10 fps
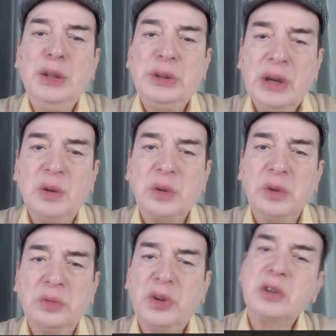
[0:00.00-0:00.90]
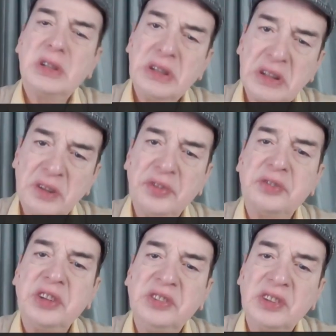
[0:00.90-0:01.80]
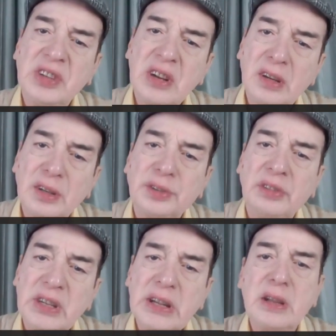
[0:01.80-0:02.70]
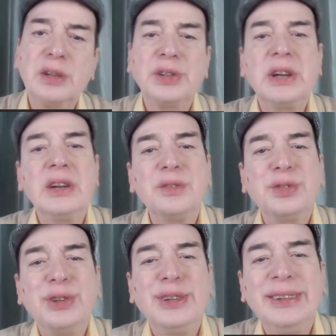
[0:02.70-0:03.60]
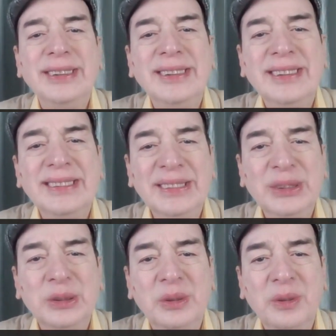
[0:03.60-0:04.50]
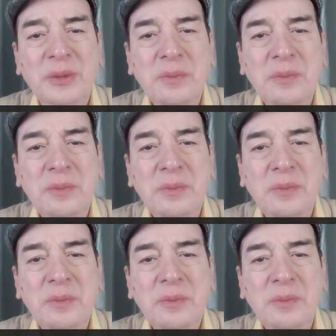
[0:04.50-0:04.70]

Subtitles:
now you've got another 50, 60 years, 70 years ahead of you. You